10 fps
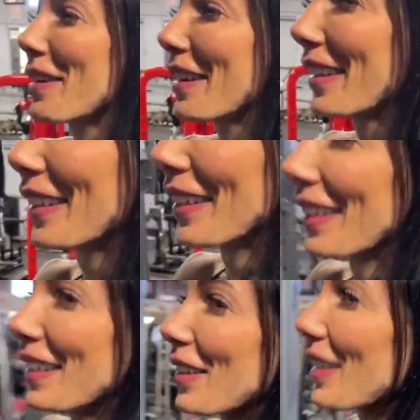Got a full
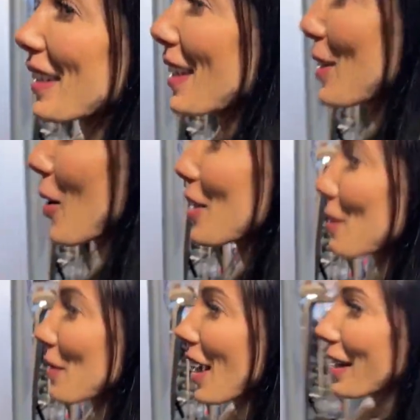schedule.
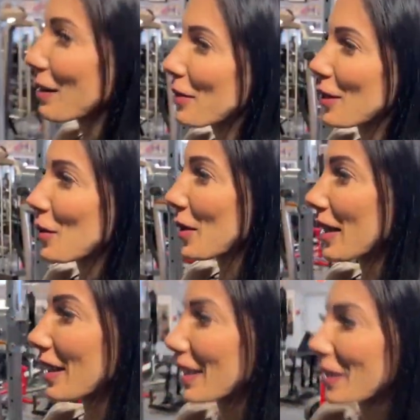Thursday
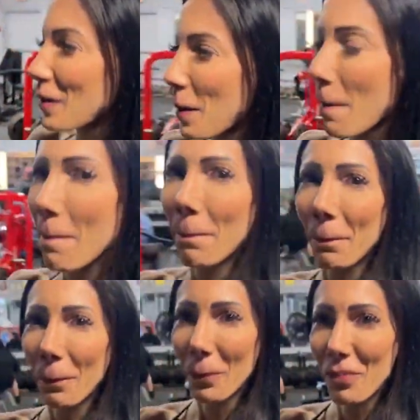
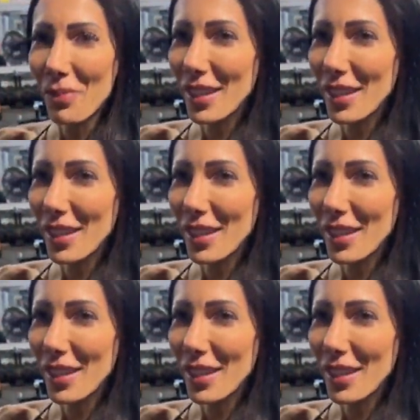TBD.